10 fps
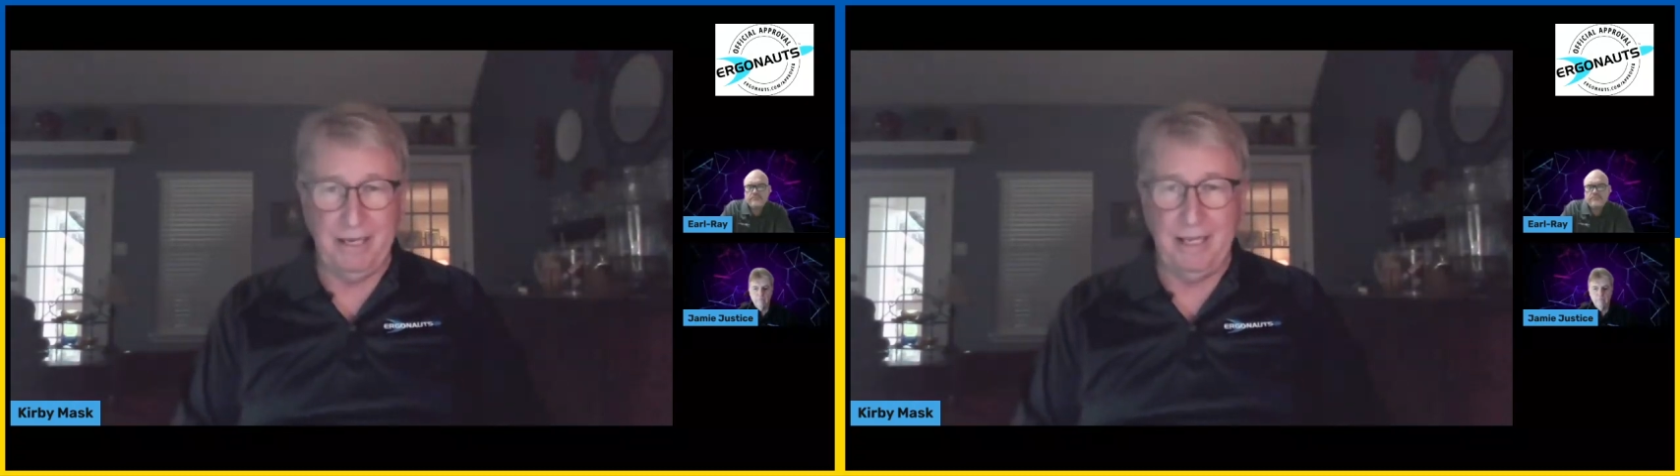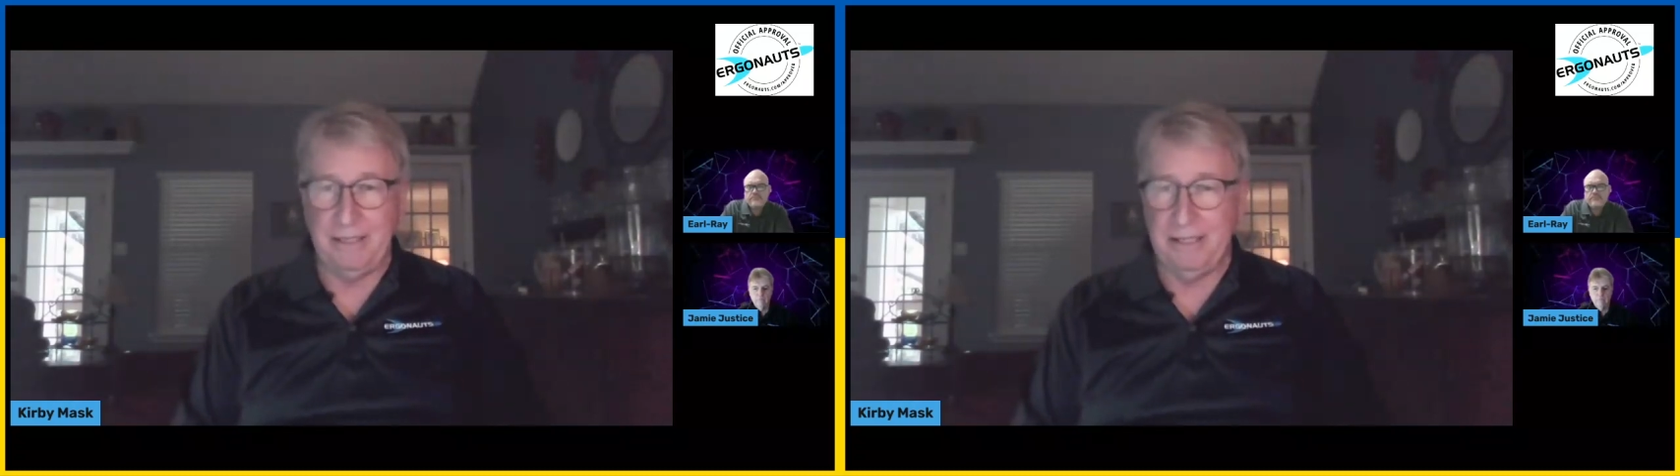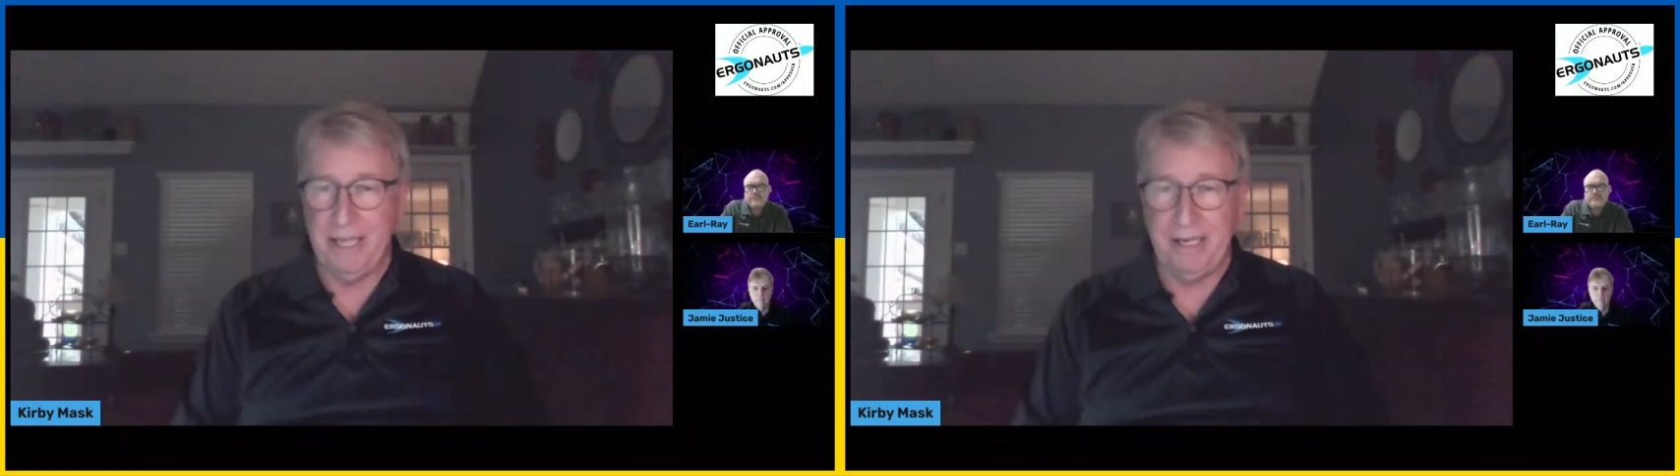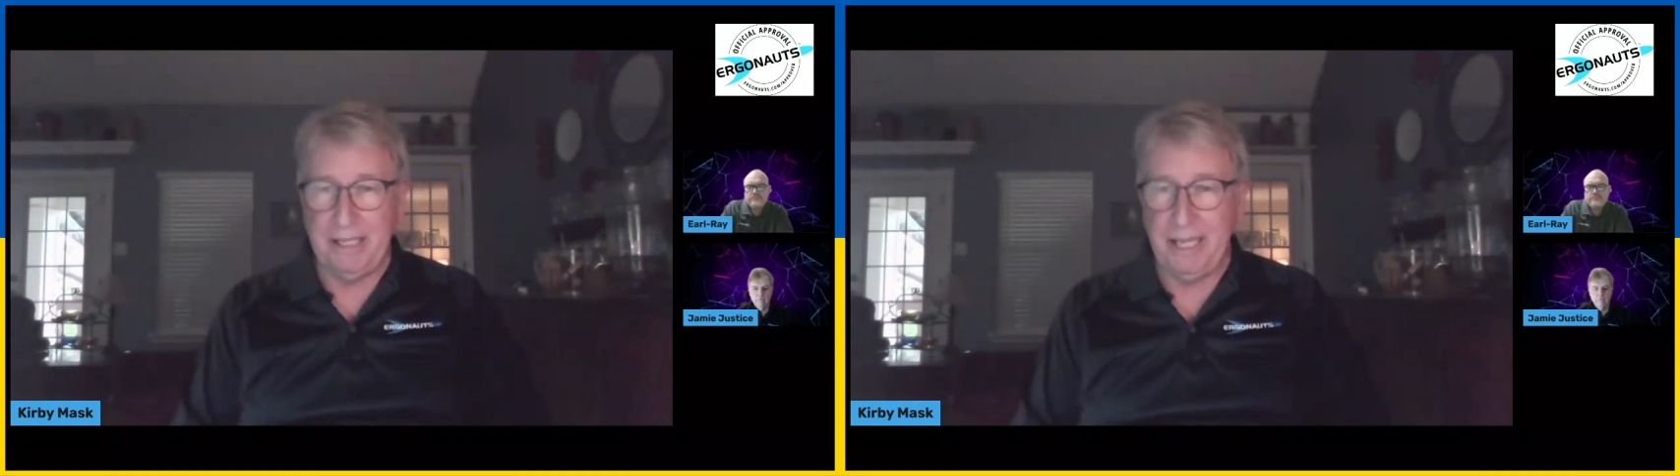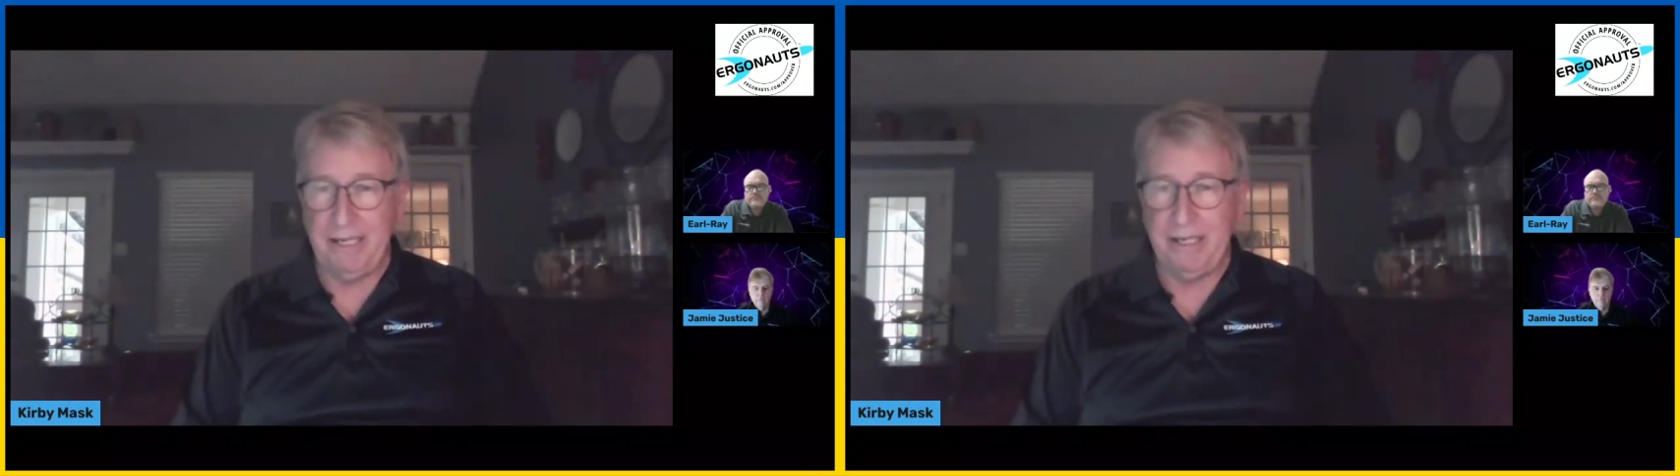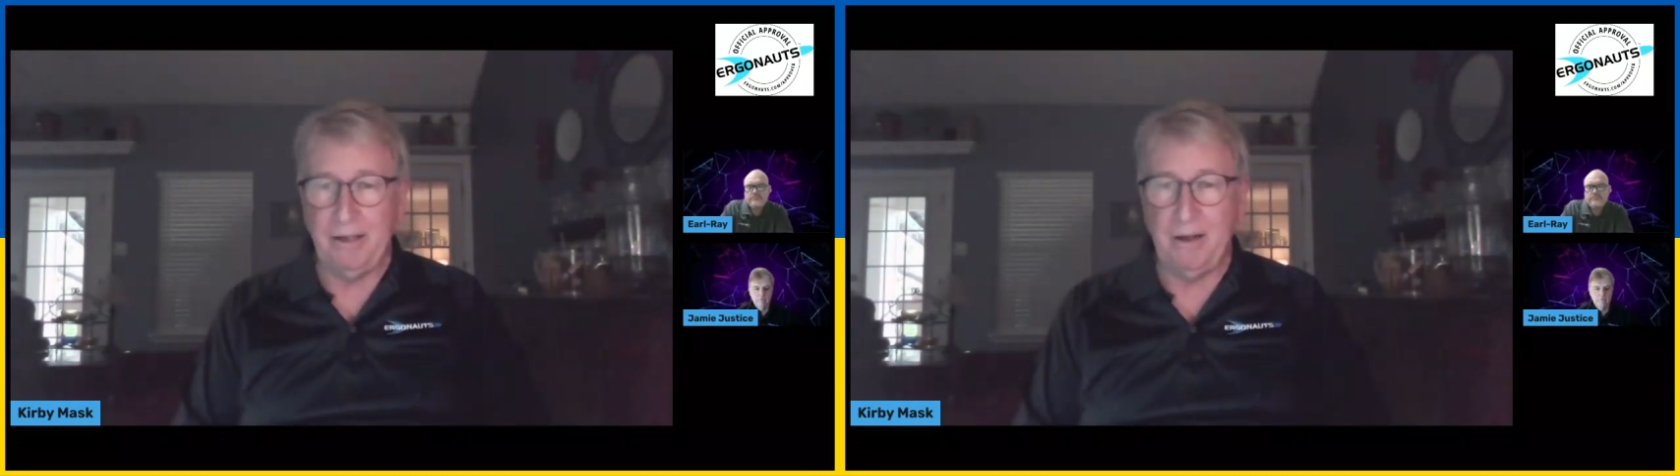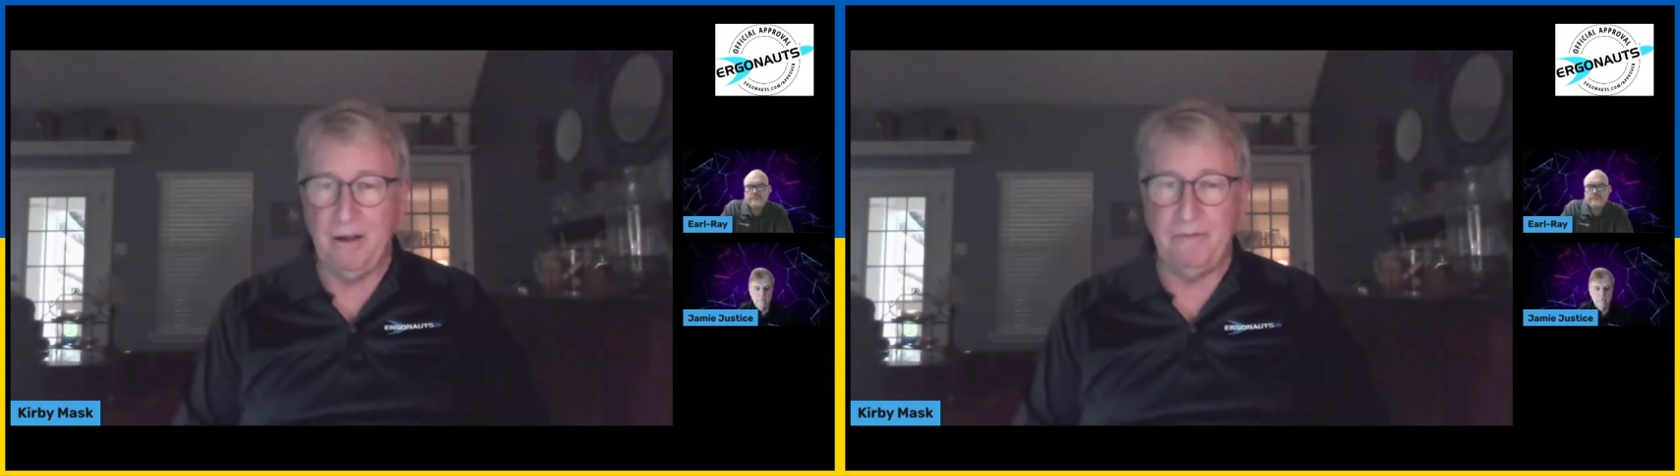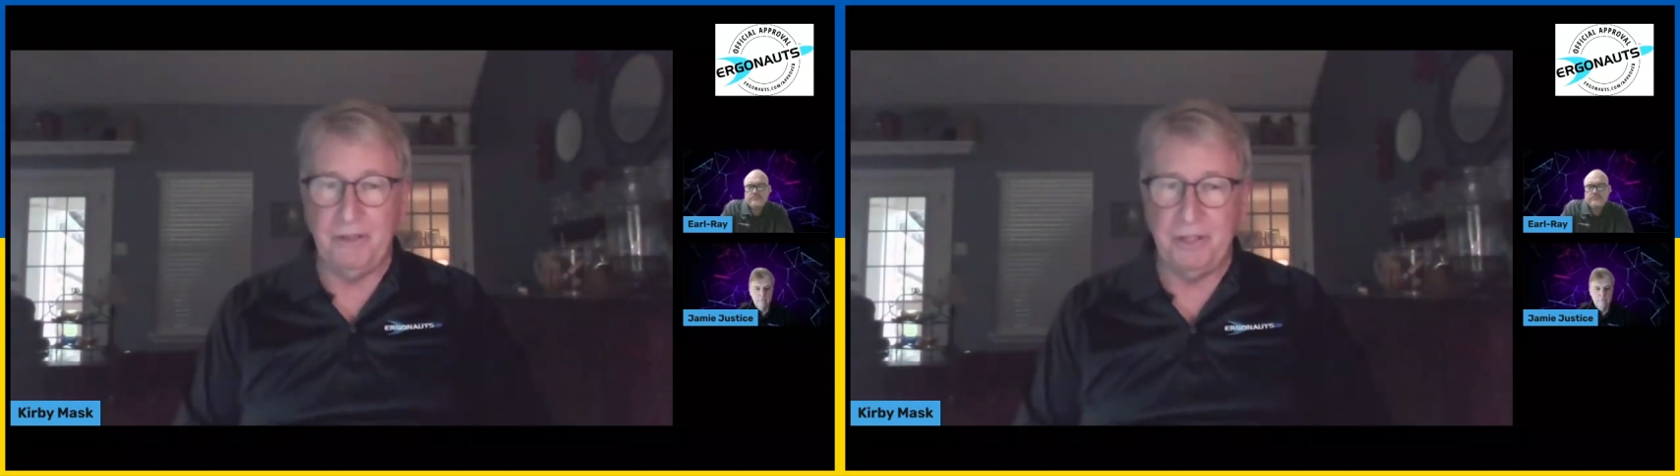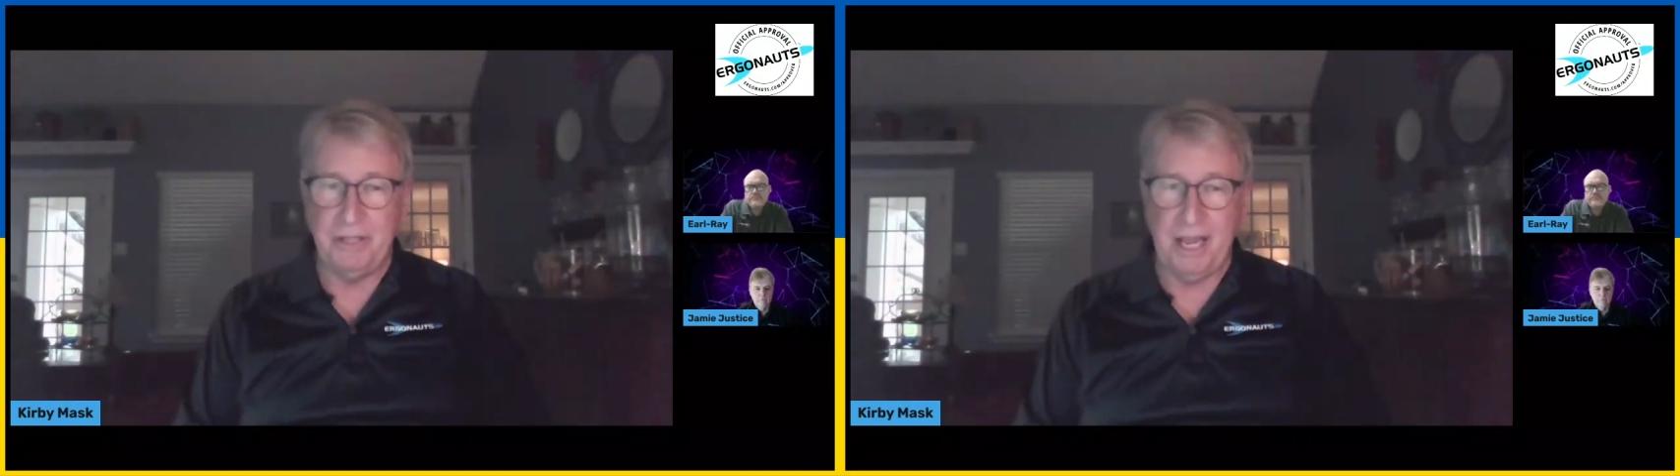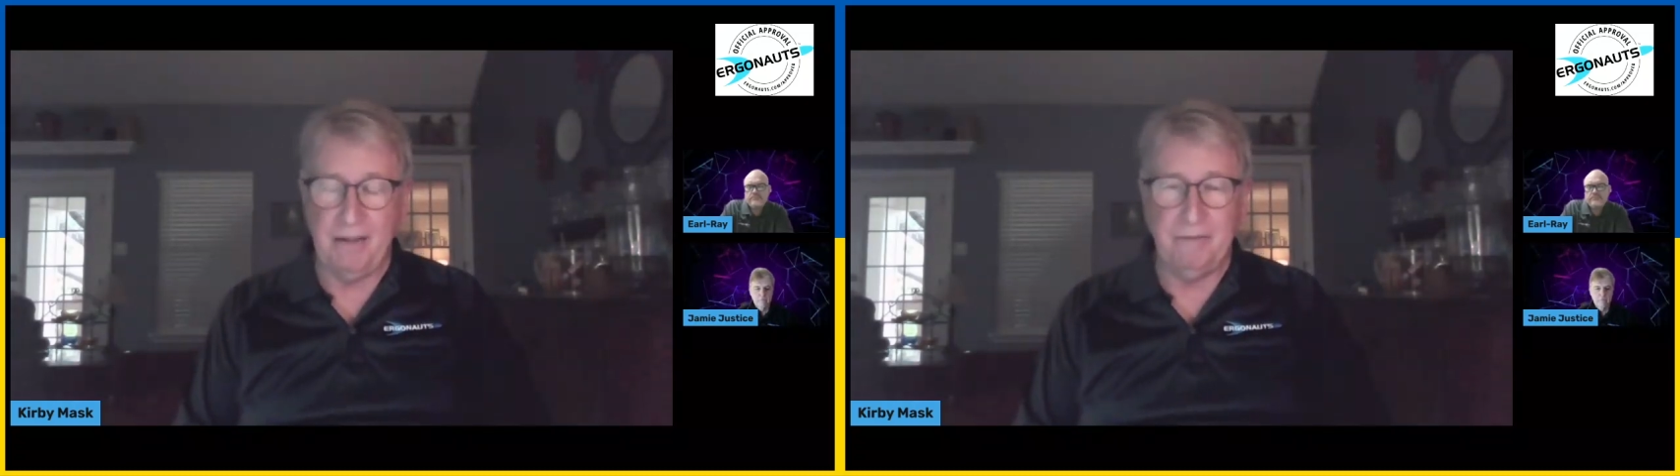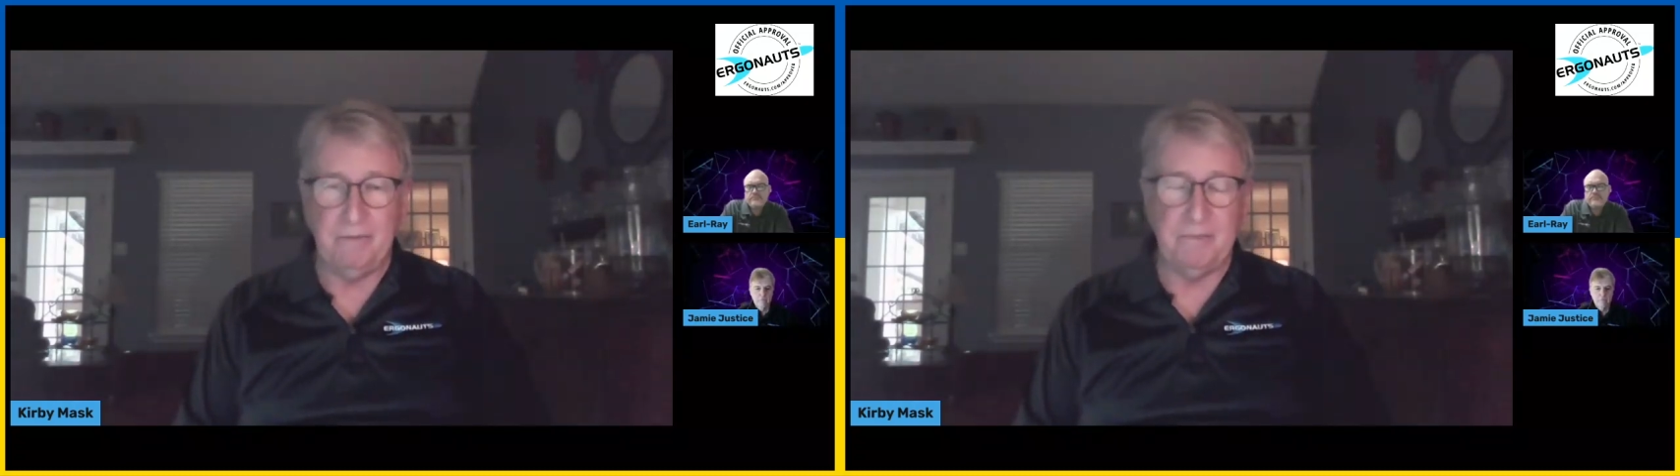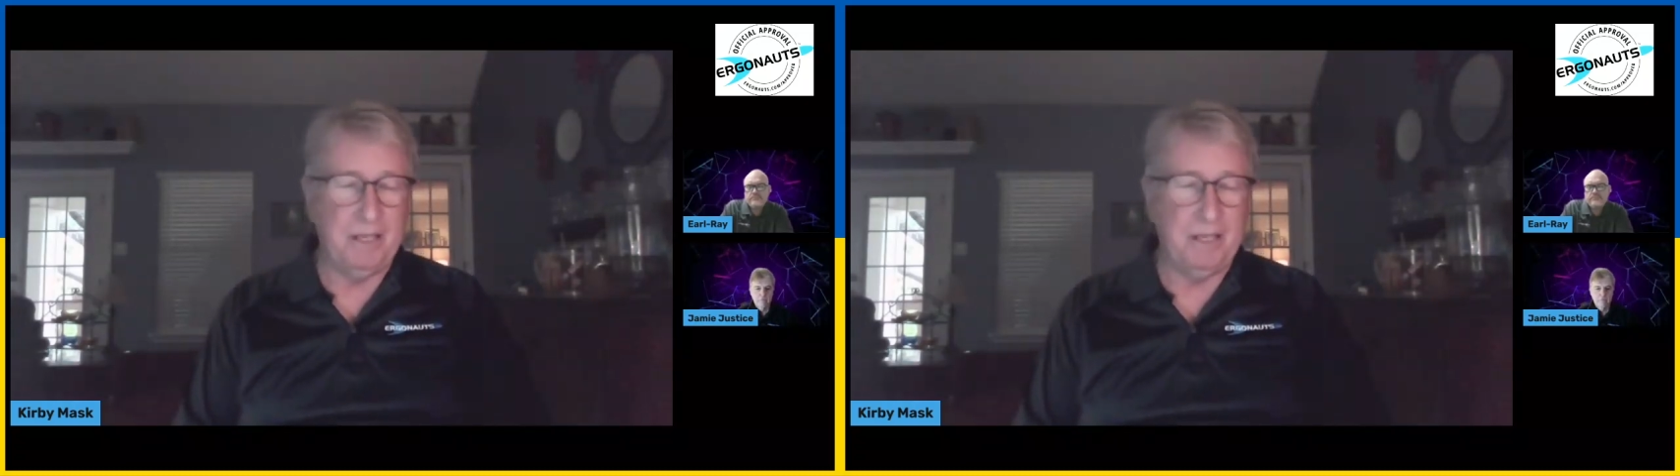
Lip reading: that has a dedicated office staff,